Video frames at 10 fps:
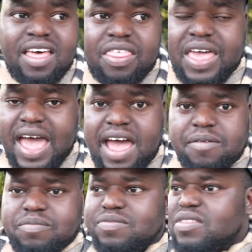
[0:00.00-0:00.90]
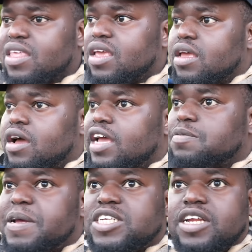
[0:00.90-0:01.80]
There,
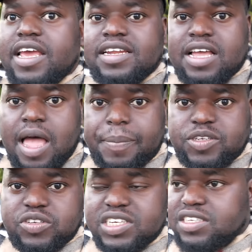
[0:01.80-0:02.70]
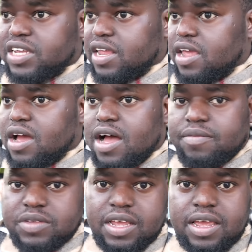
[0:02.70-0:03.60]
especially in the capital city here,
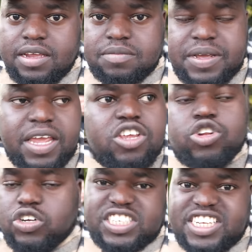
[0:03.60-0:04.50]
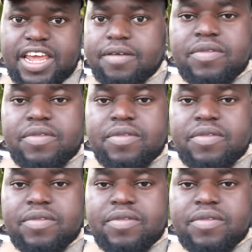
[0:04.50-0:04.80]
you don't see it.